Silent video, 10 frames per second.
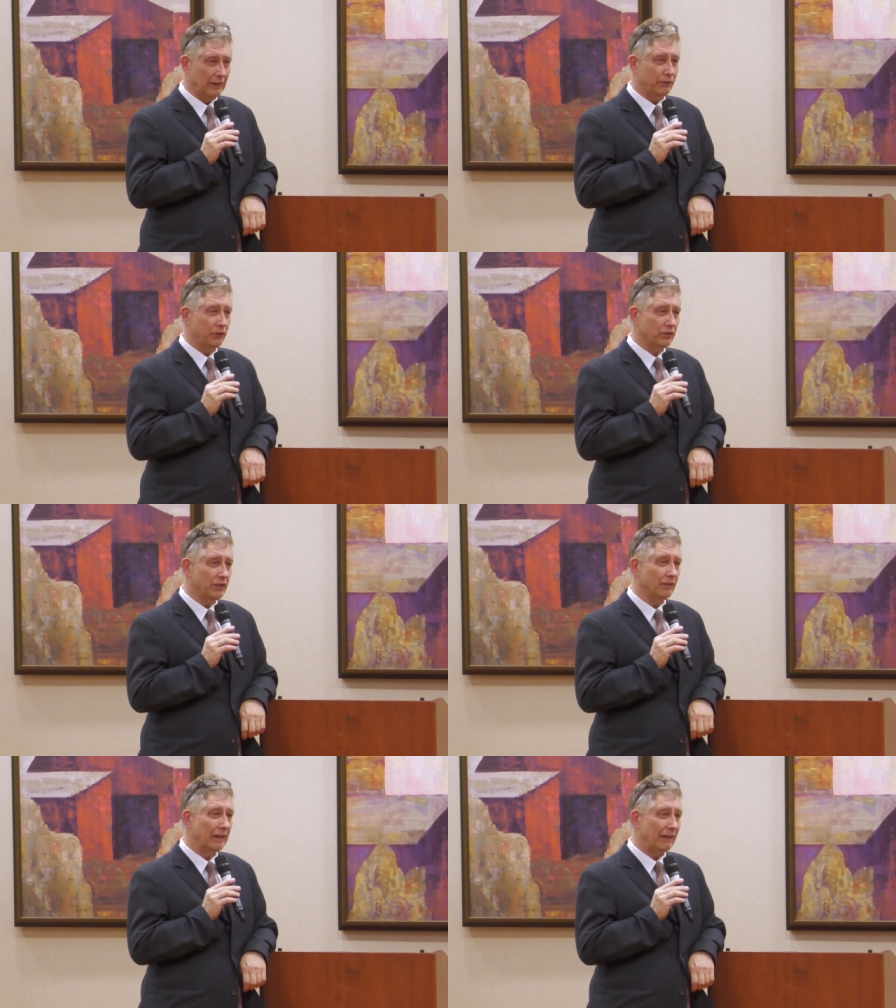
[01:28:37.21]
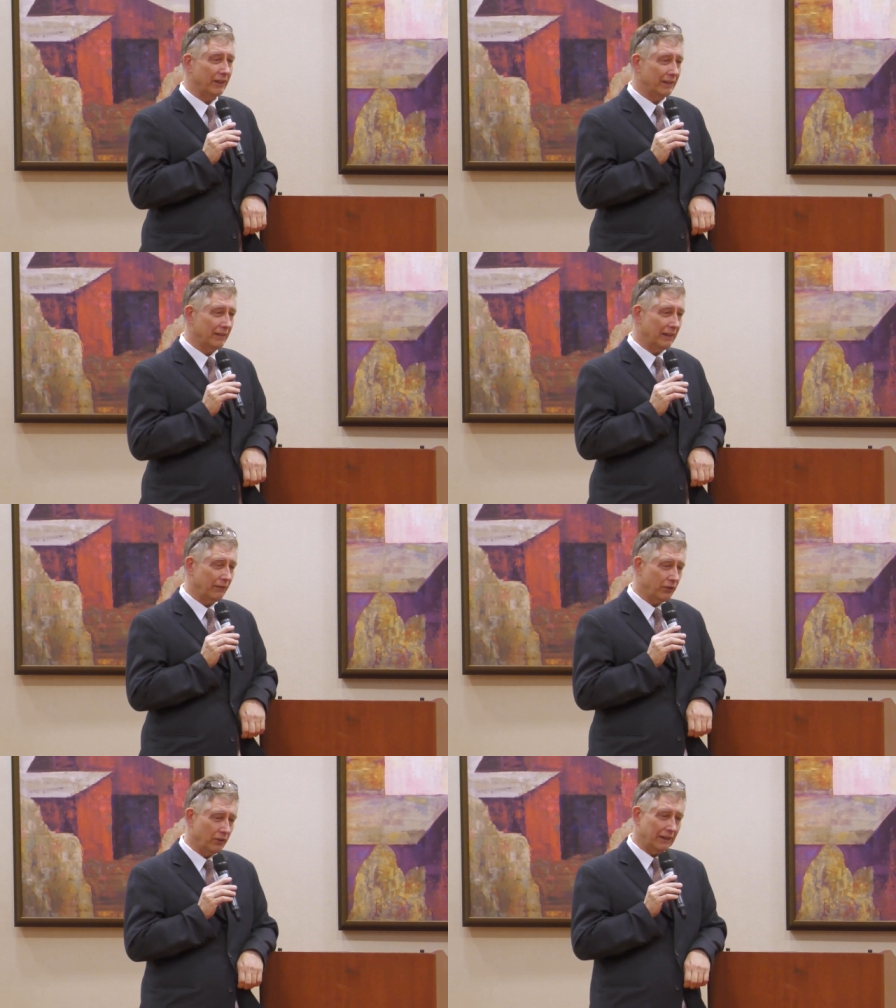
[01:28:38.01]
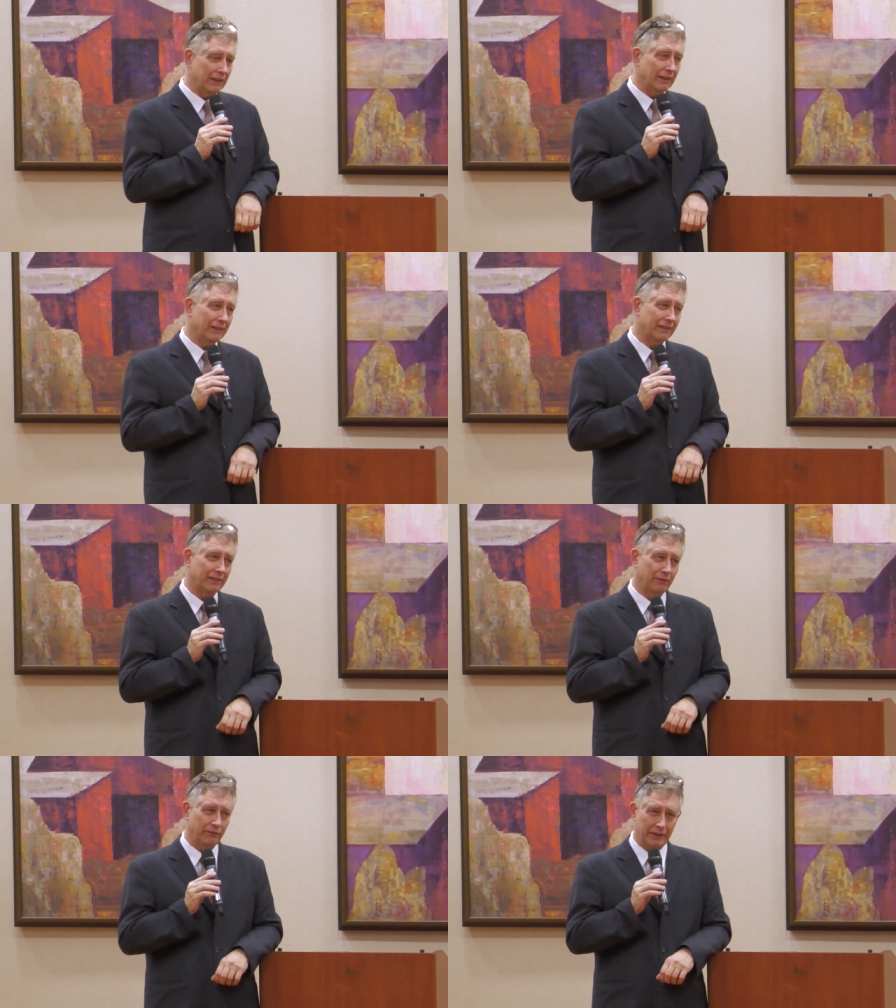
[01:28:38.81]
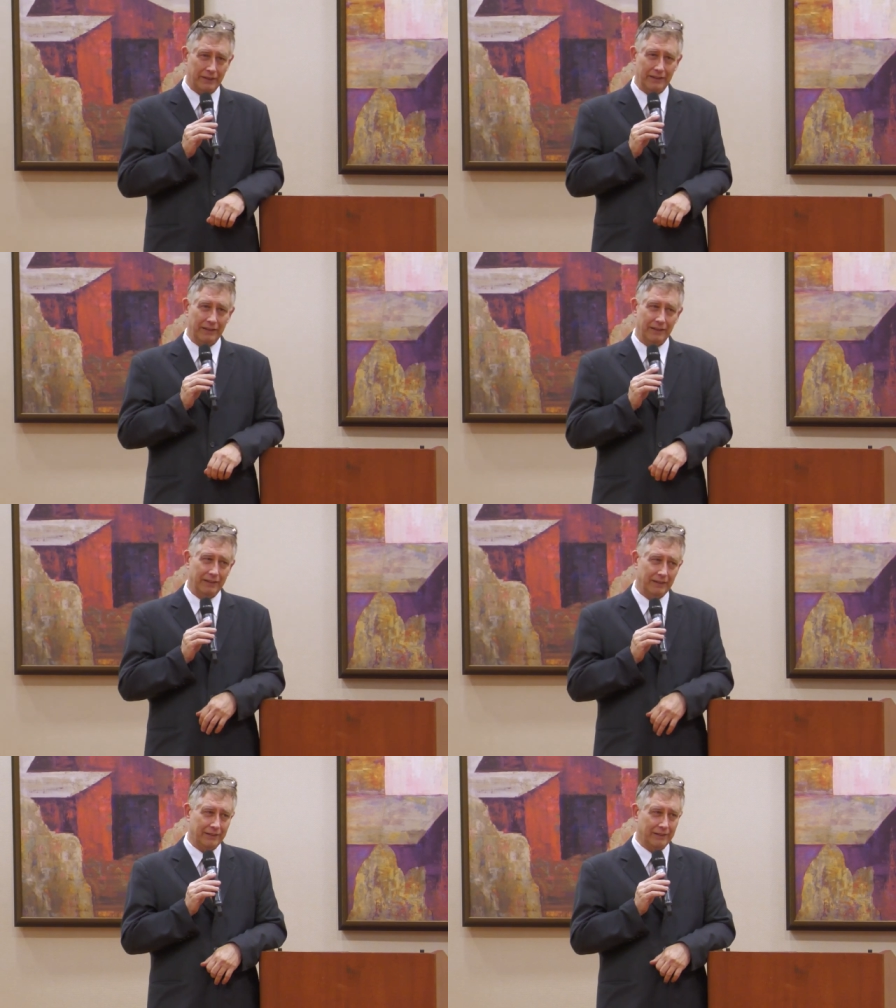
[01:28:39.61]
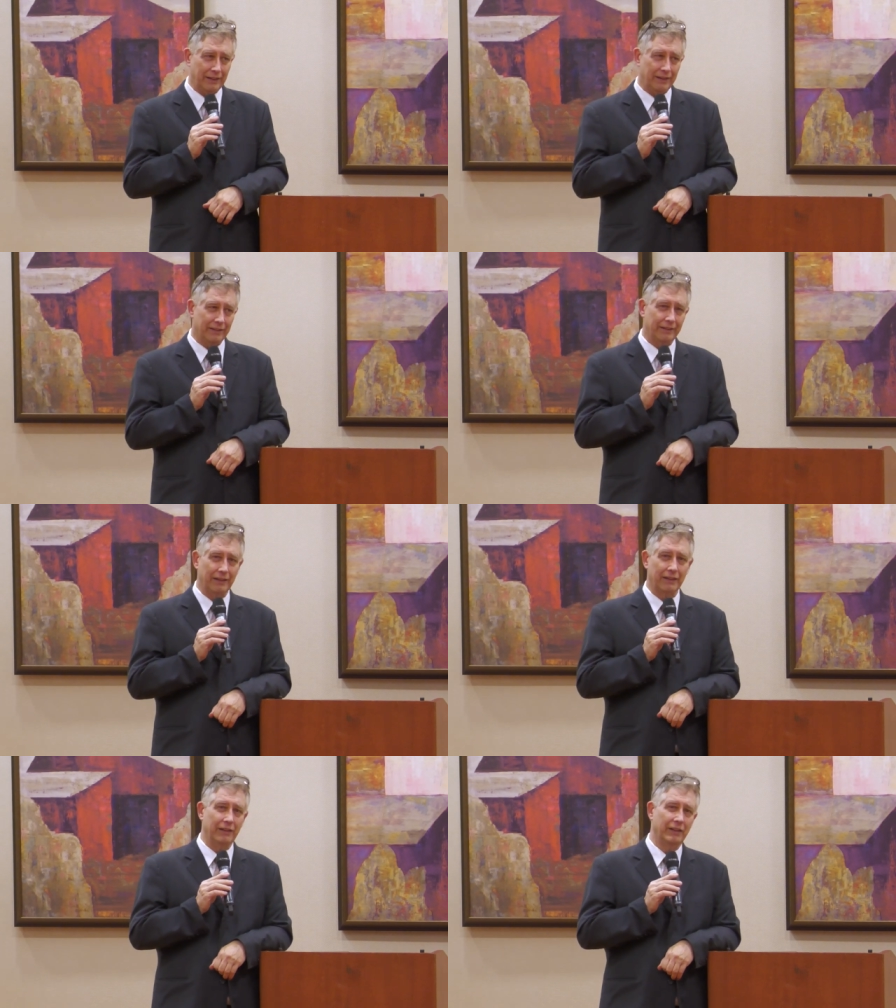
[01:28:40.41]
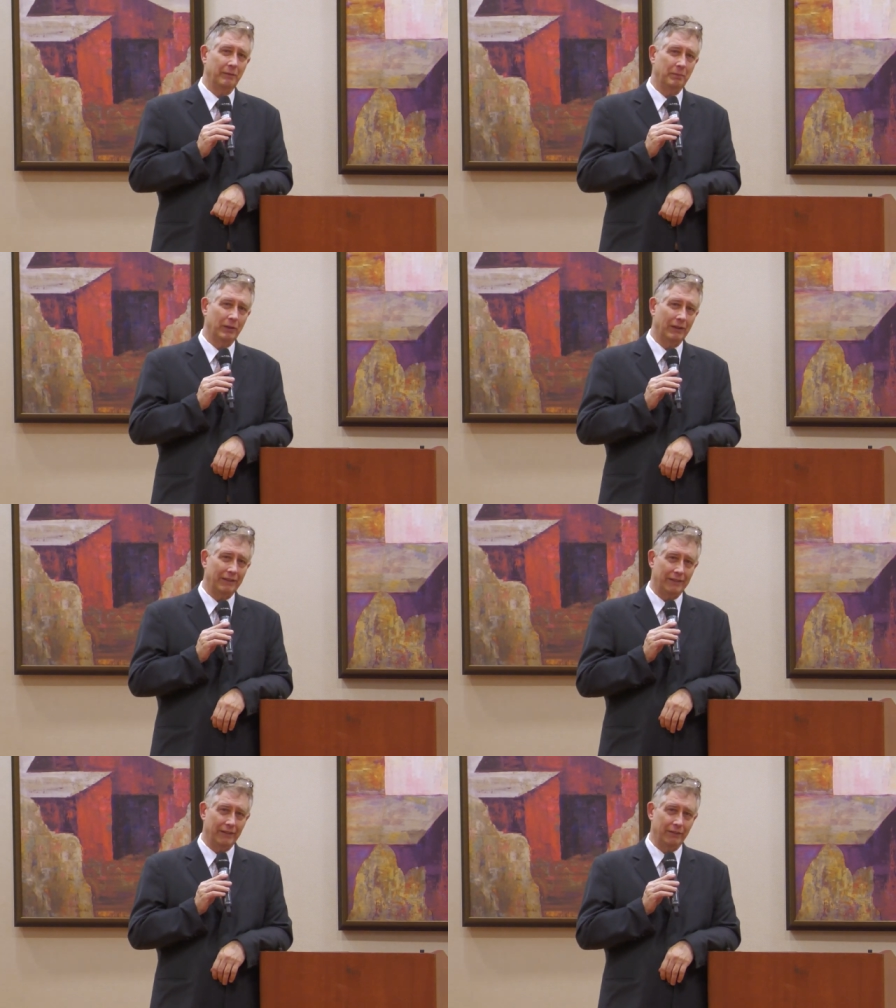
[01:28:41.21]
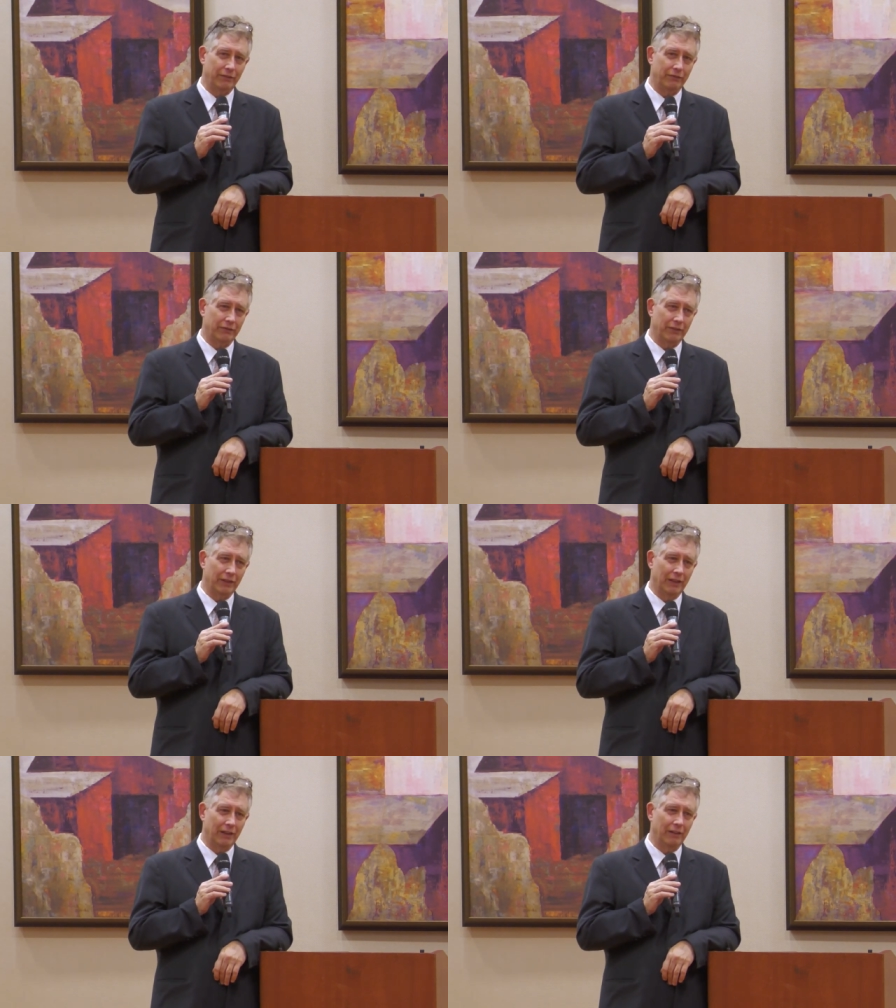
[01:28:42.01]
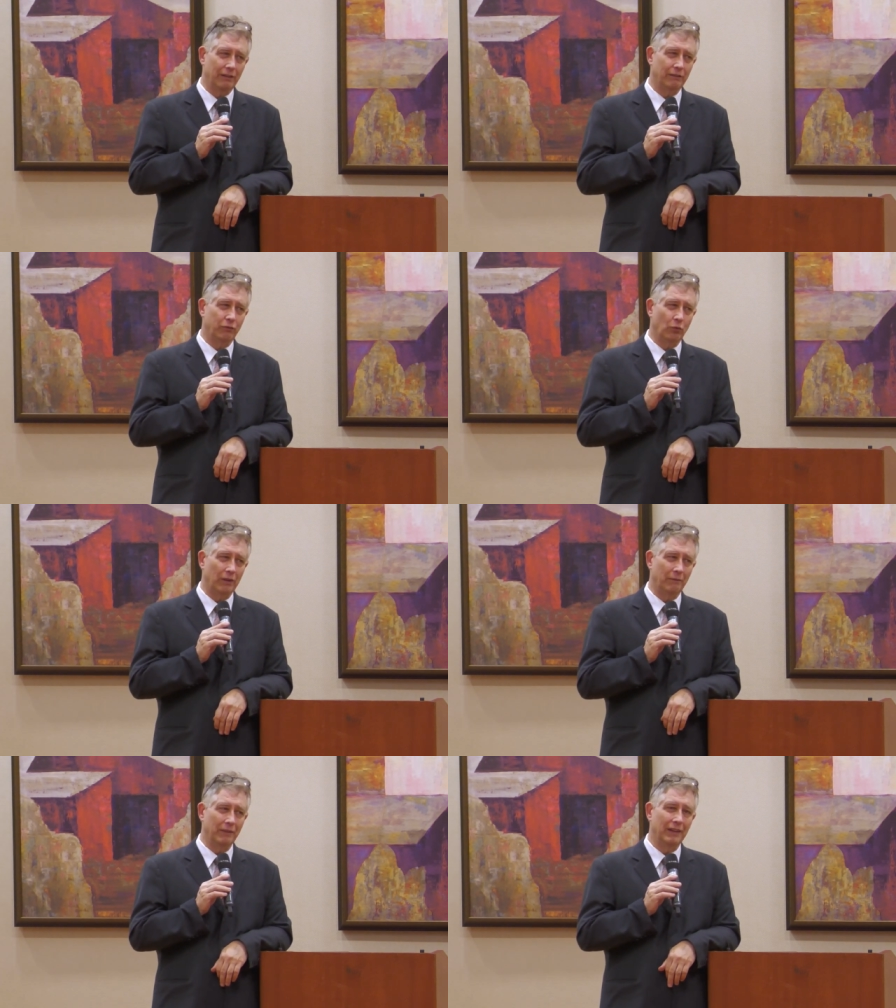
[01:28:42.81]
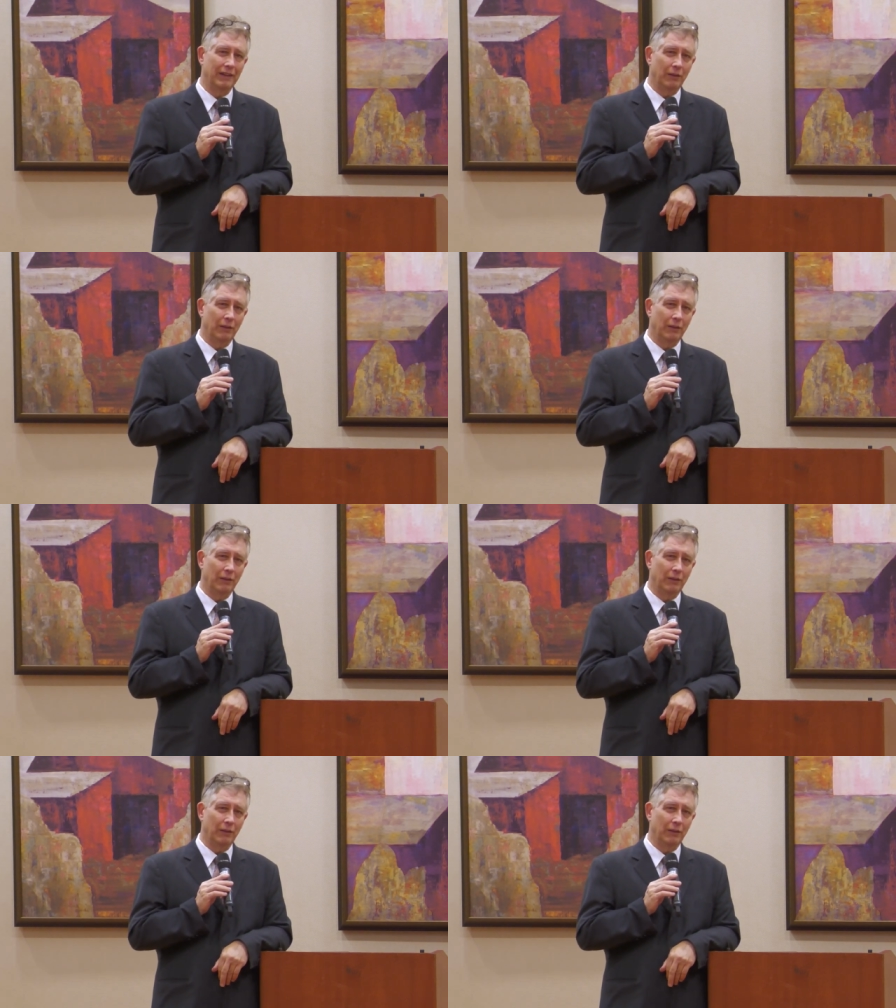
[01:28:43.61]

If you're still having, if you're in this very insidious secondary progressive uh, form,